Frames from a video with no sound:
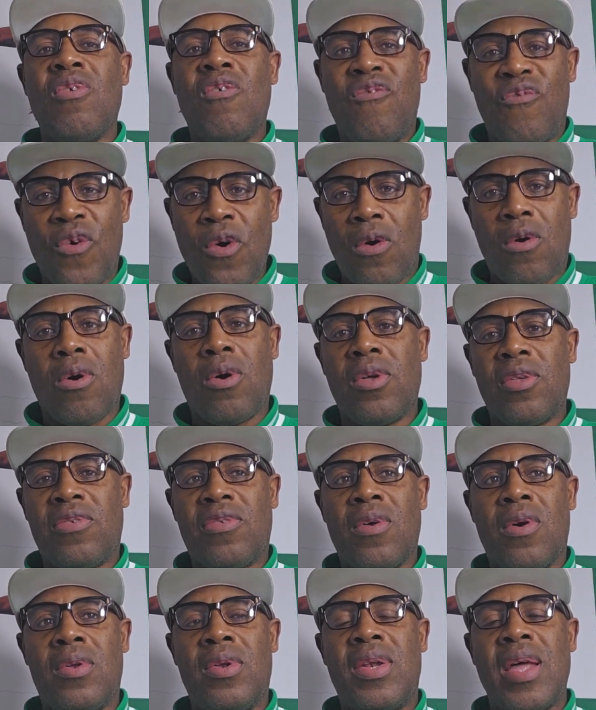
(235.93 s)
to
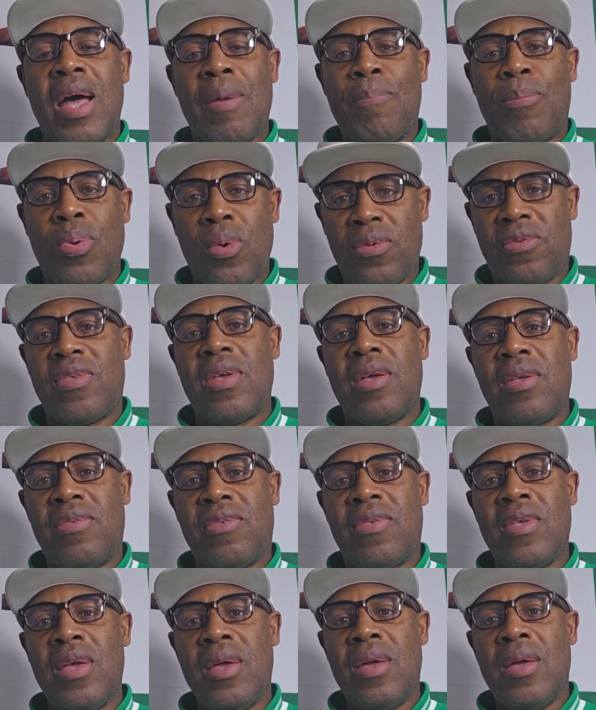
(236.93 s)
focus on that
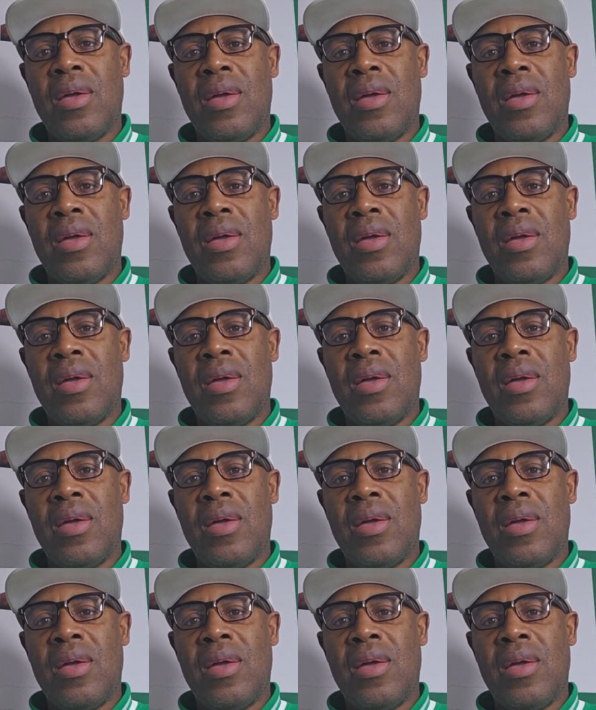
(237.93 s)
process,